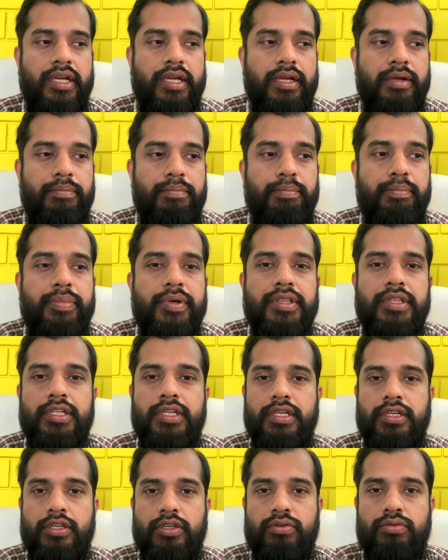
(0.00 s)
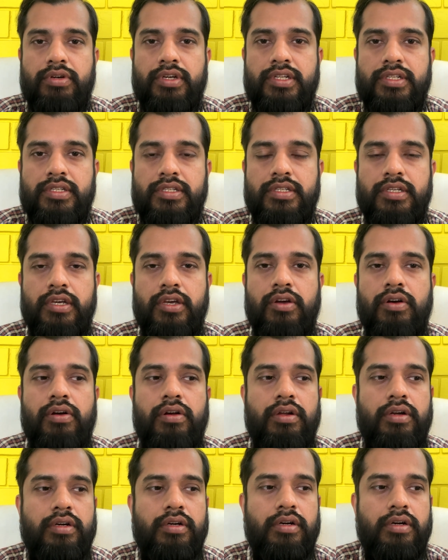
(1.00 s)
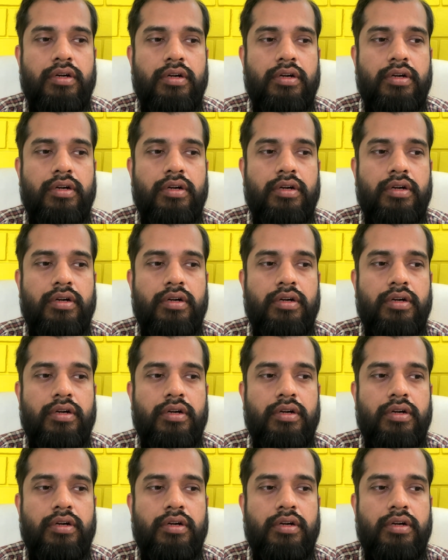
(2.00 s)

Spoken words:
empathy, you can say, or